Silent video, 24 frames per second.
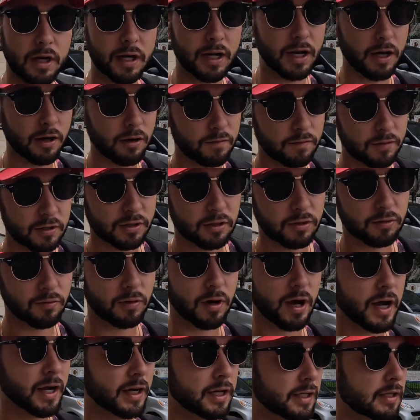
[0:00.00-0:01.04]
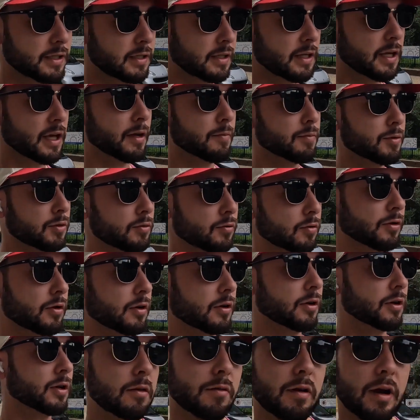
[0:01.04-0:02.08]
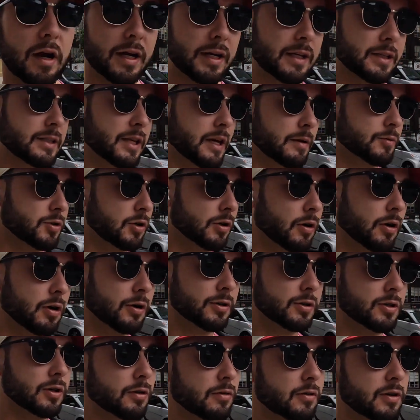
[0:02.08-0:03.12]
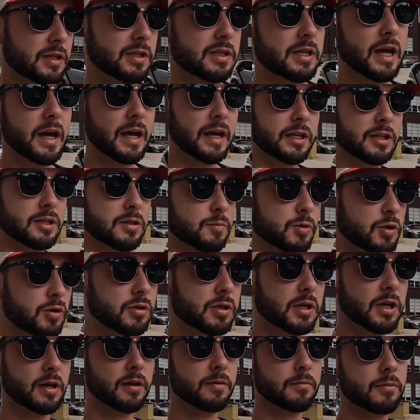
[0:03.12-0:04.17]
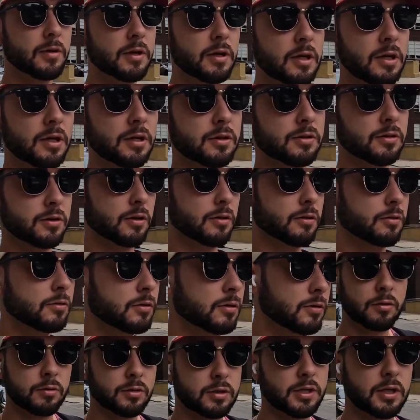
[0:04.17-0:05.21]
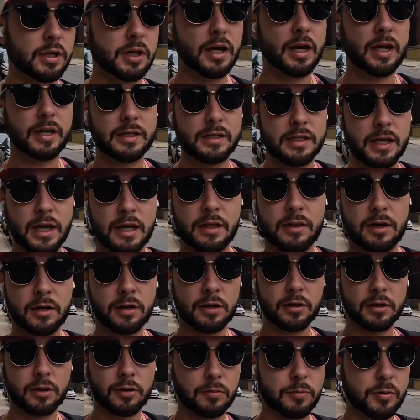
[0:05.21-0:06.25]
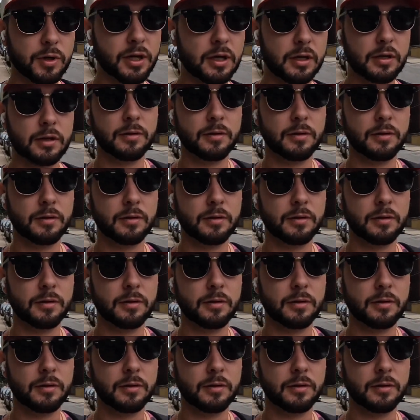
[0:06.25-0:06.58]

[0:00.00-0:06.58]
now over to the Rocky Steps, or Rocky Steps are also the Science Museum. So see you guys down there in a little bit.